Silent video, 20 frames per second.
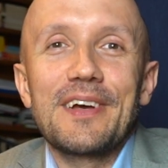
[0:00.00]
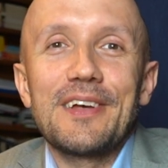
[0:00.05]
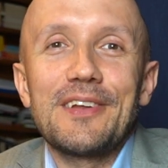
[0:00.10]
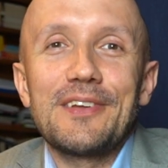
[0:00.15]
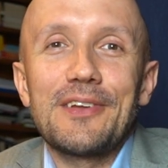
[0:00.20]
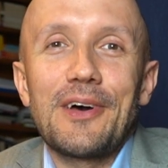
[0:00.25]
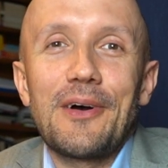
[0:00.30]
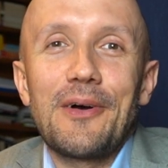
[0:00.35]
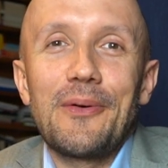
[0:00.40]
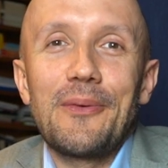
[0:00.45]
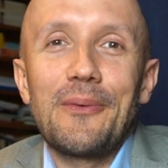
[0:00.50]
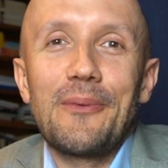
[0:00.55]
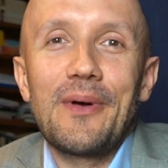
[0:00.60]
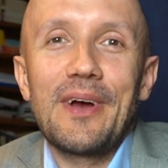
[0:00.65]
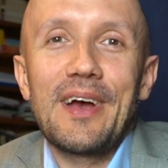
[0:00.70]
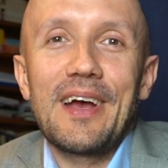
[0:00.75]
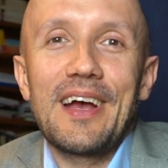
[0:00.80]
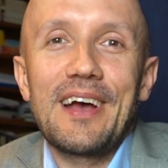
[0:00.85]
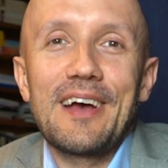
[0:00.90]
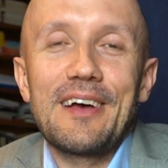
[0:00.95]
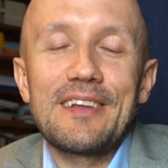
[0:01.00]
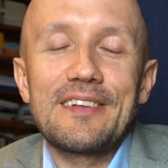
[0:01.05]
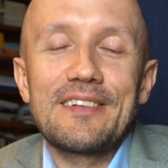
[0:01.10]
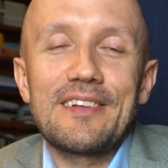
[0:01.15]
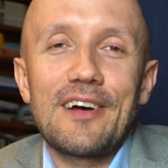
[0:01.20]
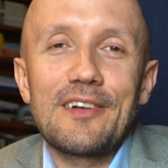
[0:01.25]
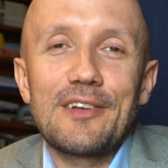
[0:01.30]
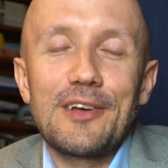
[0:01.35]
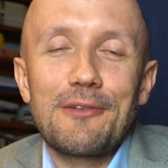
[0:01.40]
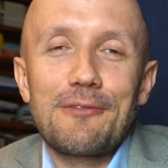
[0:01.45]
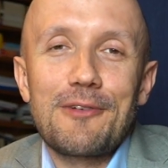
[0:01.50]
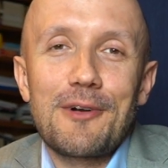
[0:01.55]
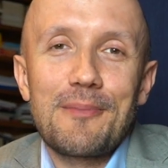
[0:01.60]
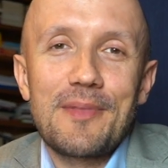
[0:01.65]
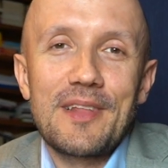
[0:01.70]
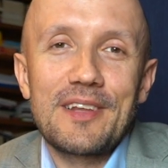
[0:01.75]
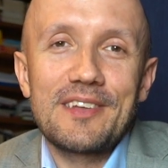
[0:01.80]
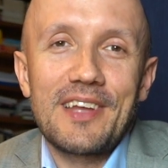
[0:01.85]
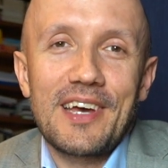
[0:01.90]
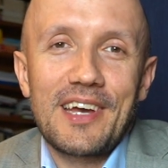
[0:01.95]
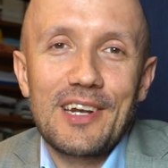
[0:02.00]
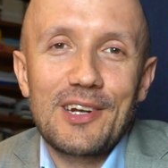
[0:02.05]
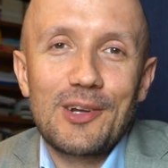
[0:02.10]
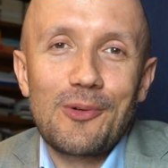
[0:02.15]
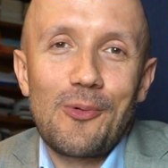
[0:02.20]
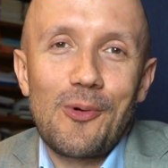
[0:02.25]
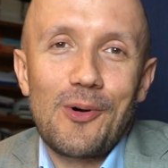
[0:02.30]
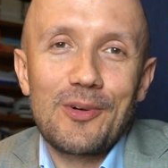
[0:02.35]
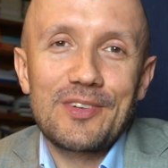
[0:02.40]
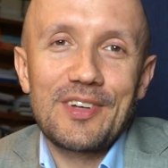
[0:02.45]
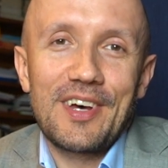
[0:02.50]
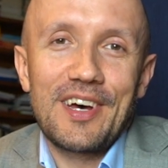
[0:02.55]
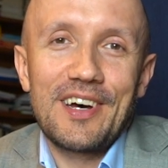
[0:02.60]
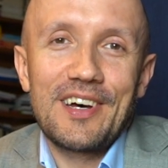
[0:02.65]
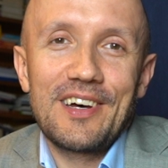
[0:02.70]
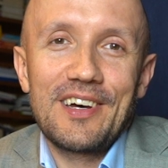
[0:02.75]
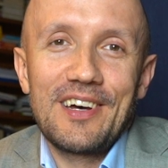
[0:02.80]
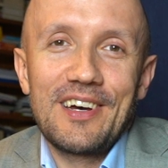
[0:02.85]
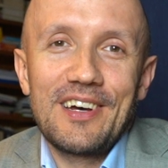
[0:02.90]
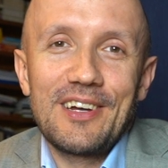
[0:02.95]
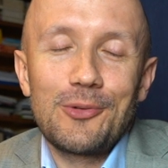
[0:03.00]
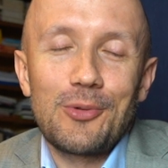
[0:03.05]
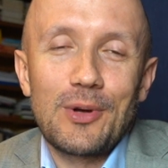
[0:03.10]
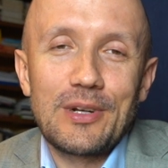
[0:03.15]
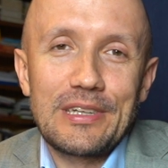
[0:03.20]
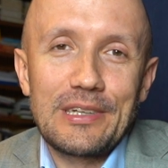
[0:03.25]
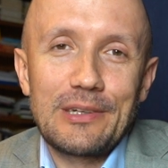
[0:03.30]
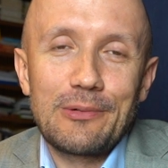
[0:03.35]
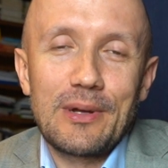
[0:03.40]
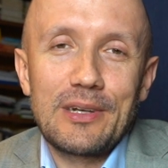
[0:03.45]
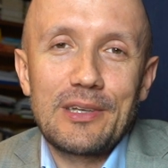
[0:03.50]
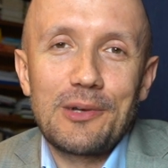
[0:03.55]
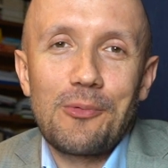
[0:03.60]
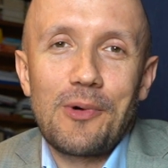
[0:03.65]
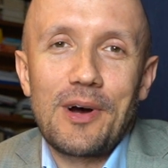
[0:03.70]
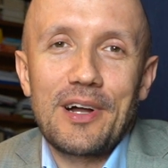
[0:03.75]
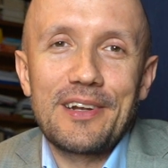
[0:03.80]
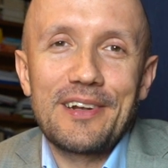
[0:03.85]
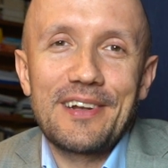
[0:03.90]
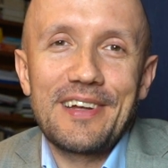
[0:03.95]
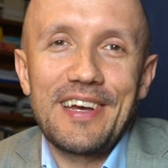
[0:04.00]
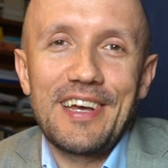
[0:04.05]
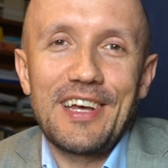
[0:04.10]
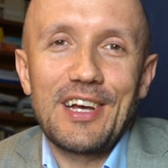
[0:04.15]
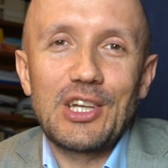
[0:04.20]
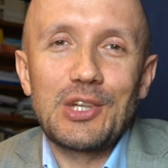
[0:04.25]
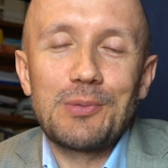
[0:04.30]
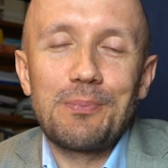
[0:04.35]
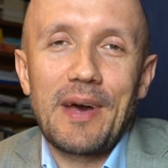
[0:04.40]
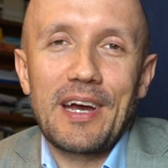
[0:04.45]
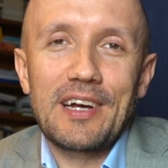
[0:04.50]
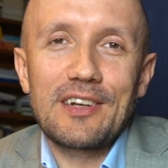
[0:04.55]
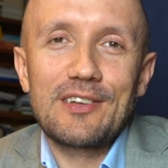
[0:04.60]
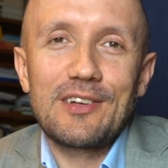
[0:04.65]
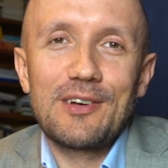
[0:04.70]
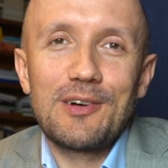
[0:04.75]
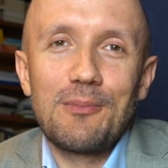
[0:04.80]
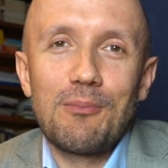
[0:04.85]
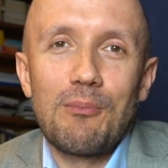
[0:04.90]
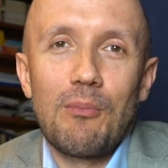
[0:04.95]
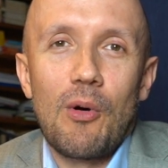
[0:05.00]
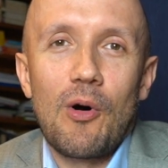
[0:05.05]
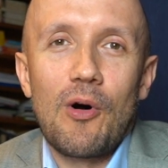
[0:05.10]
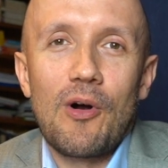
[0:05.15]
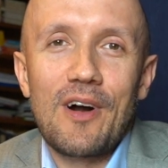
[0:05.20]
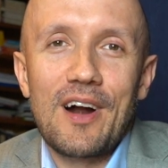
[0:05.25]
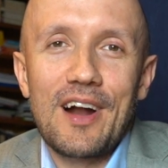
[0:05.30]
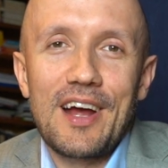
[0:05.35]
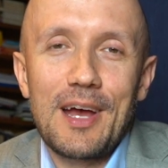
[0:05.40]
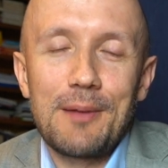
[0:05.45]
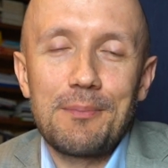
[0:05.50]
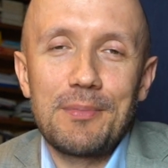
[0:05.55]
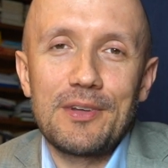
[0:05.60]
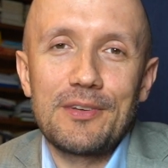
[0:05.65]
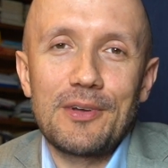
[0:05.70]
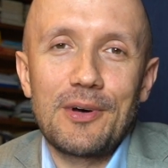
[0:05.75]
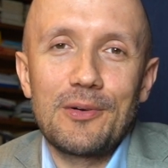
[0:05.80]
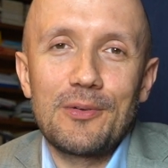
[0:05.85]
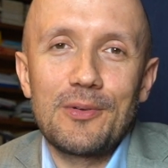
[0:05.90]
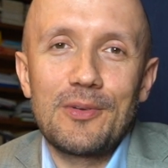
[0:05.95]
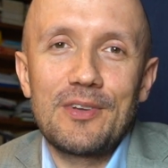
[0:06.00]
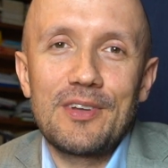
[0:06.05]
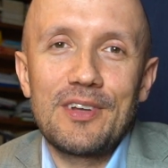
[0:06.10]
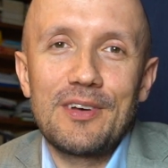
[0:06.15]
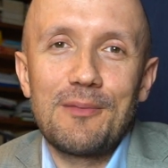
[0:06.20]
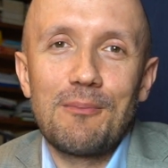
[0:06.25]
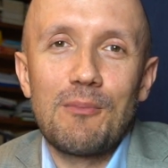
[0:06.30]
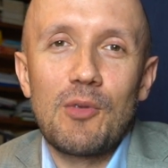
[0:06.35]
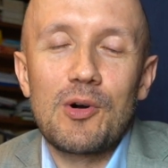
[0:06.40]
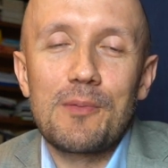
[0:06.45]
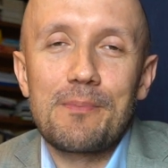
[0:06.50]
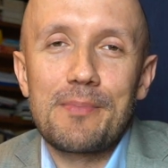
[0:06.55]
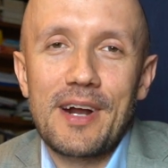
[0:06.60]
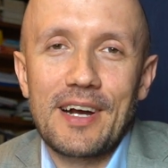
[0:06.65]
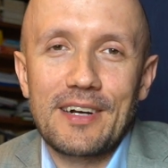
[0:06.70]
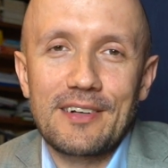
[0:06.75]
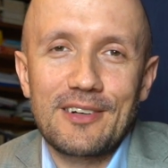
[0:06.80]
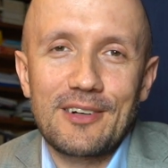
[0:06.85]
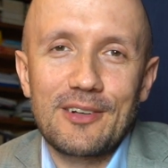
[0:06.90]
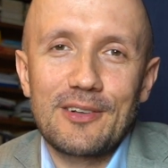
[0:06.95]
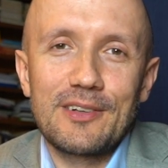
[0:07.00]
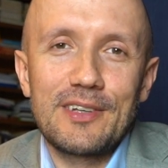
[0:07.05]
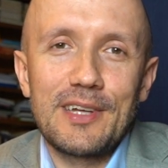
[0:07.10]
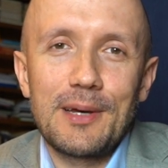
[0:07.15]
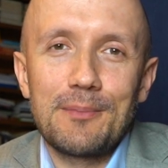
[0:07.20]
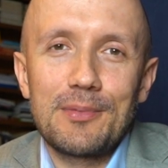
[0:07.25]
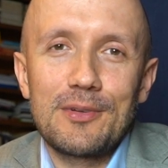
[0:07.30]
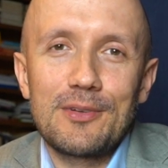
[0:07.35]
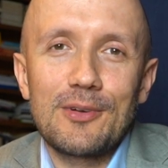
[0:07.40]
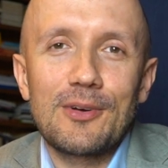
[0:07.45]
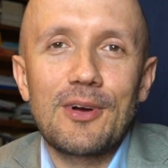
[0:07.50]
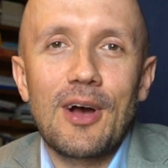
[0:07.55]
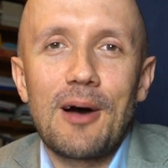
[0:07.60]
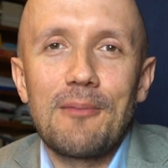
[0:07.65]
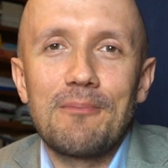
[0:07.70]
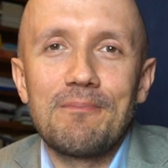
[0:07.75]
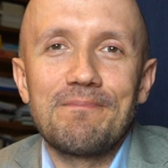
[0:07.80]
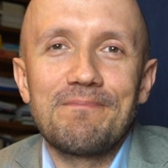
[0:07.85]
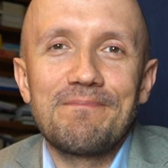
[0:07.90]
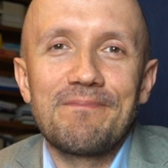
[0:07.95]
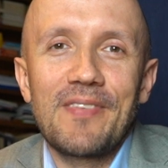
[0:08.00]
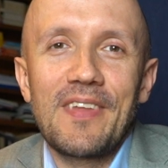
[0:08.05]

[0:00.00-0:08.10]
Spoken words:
So starting from the second quarter 2021, expect more episodes, more practical tips to come.